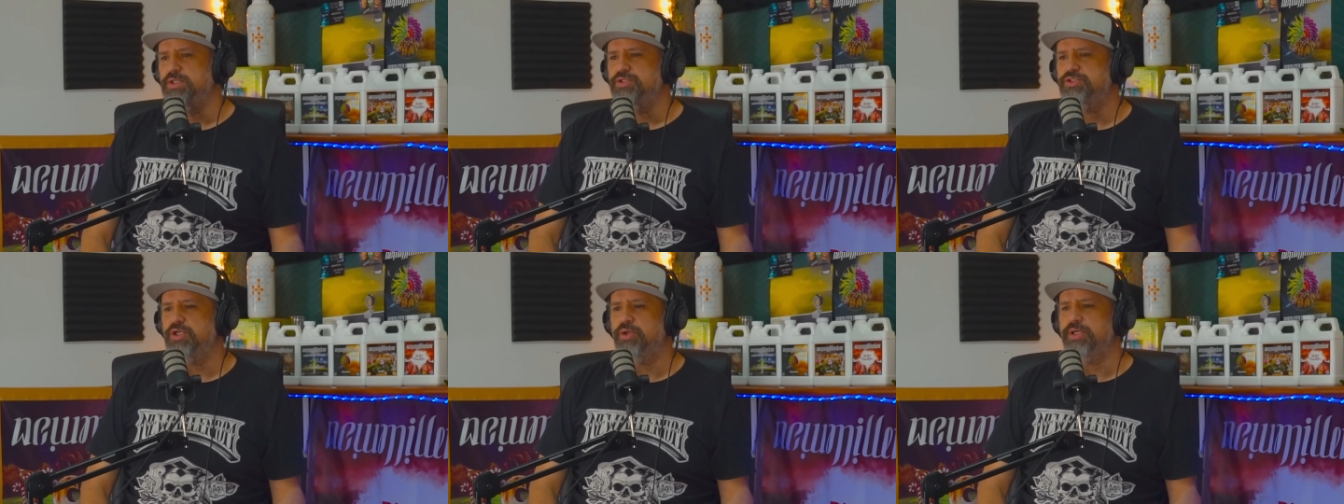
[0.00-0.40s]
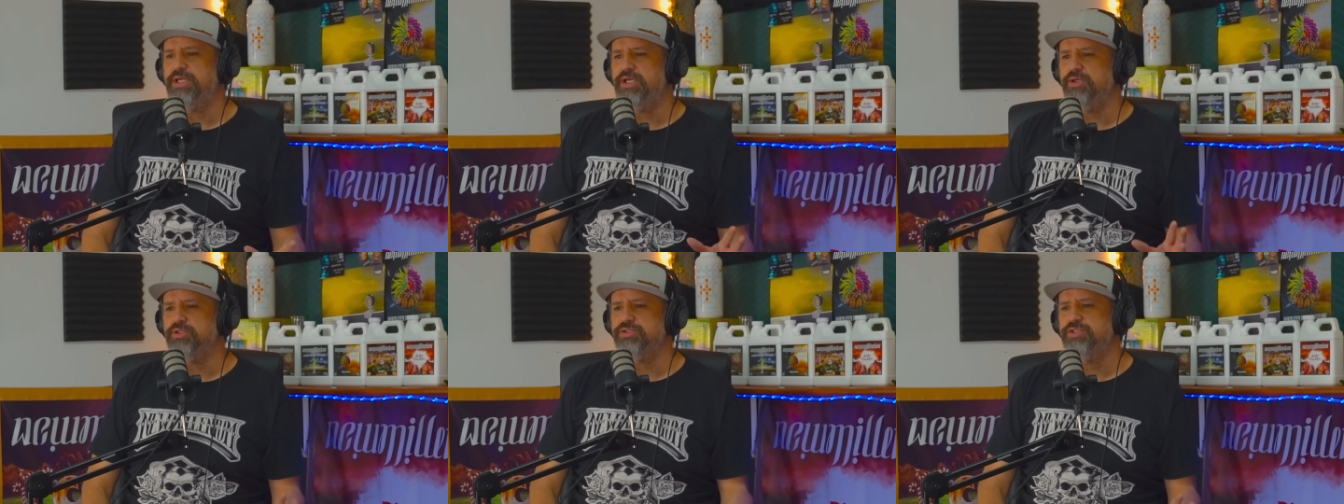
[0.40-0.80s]
So
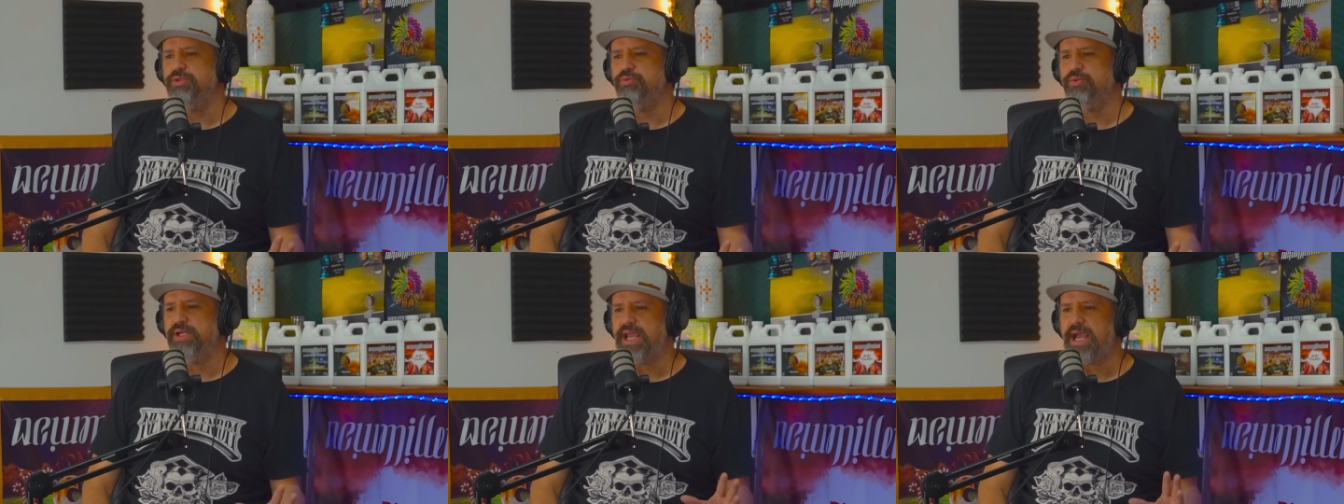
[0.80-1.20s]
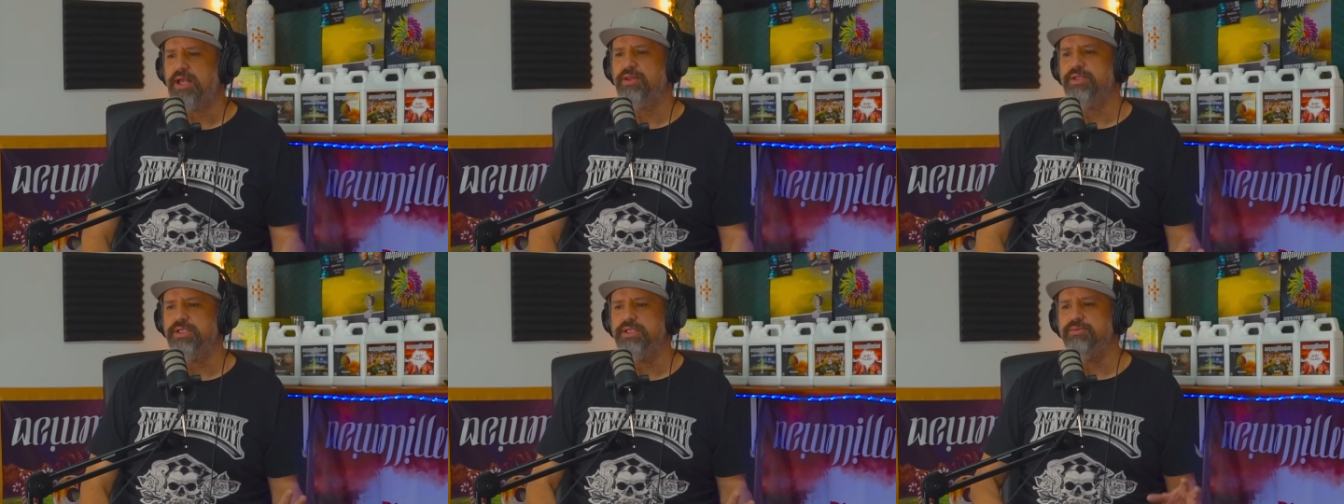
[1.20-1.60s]
here's the
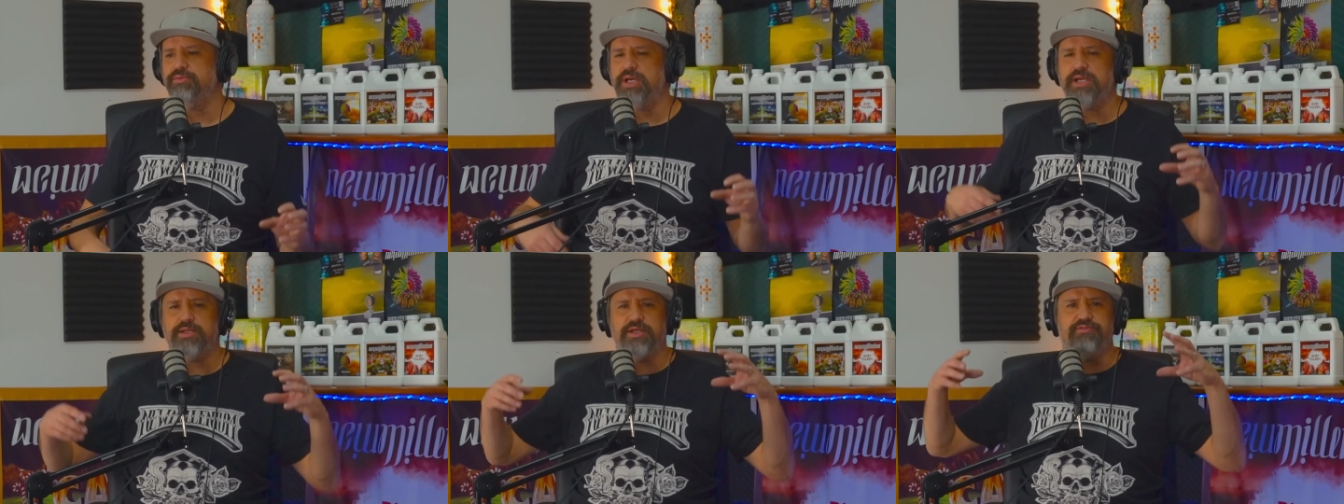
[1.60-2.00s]
reality, right?